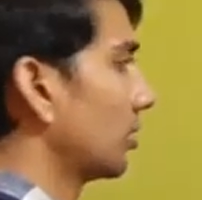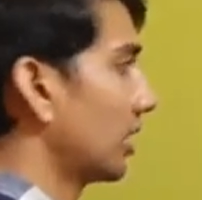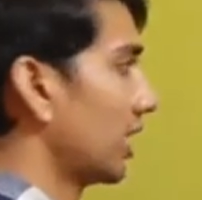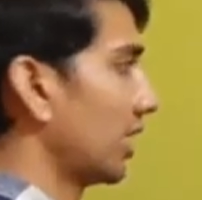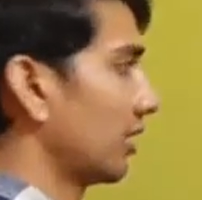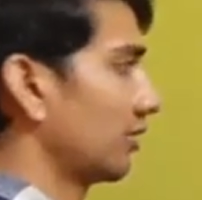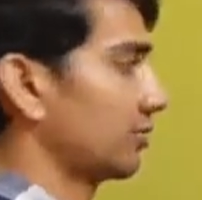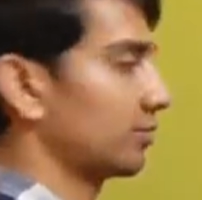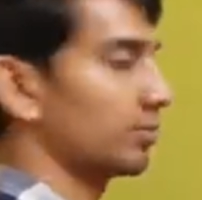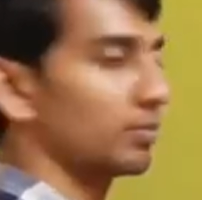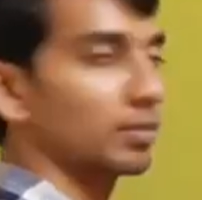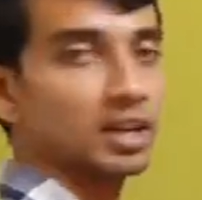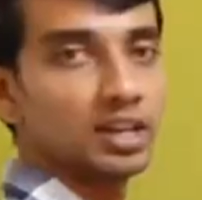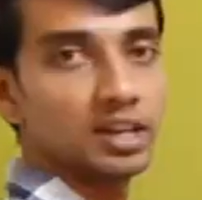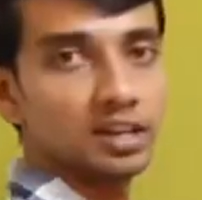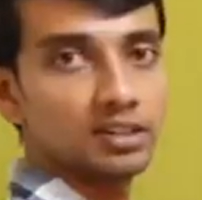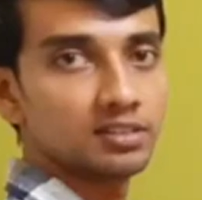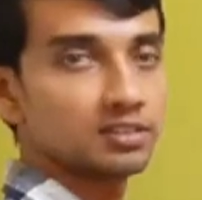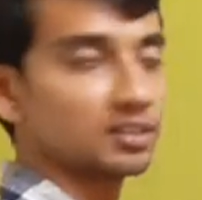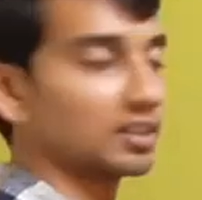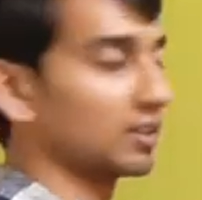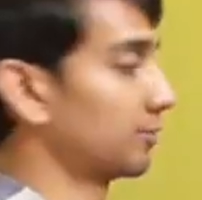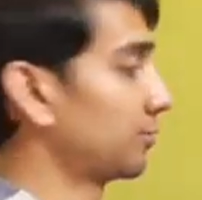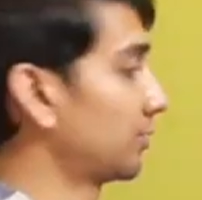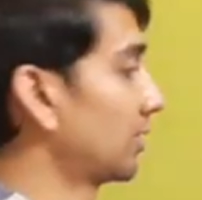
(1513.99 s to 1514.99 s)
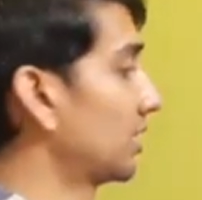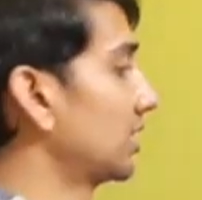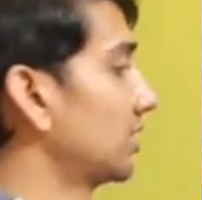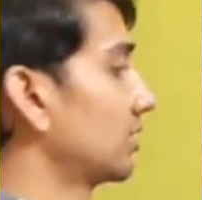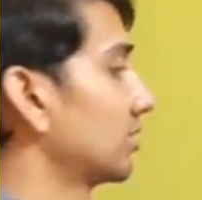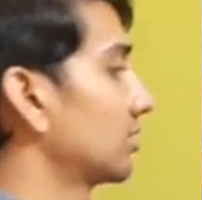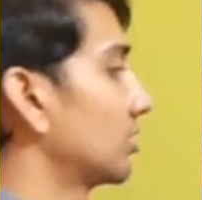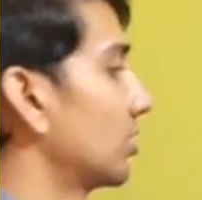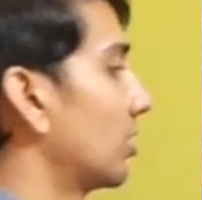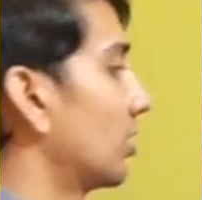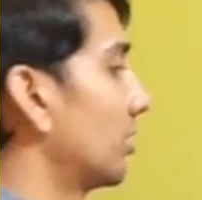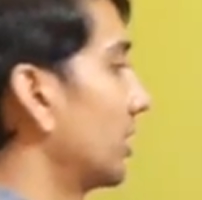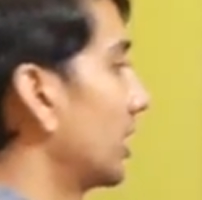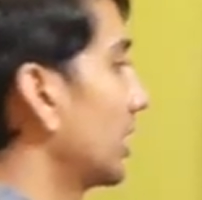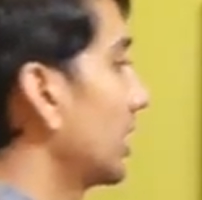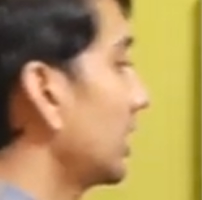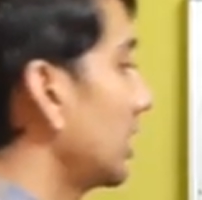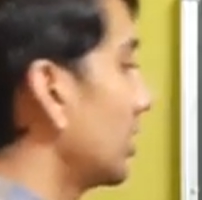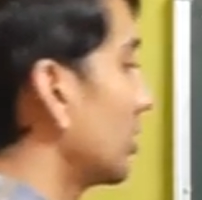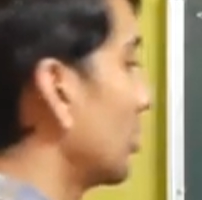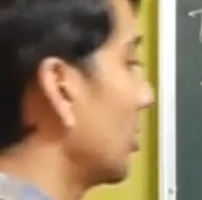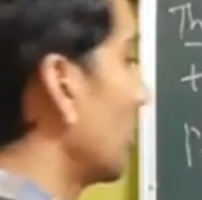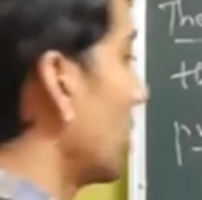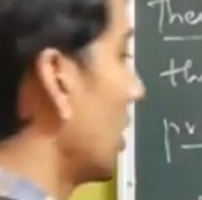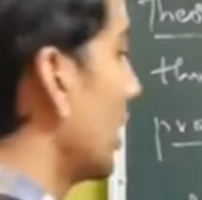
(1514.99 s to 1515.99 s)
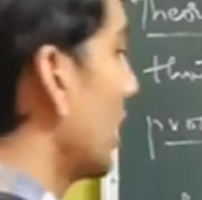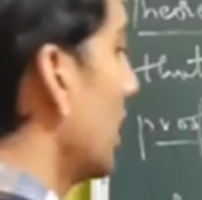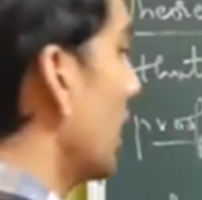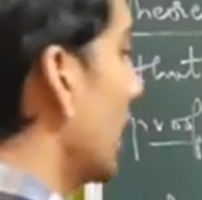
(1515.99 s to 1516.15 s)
F minus fn is non-negative,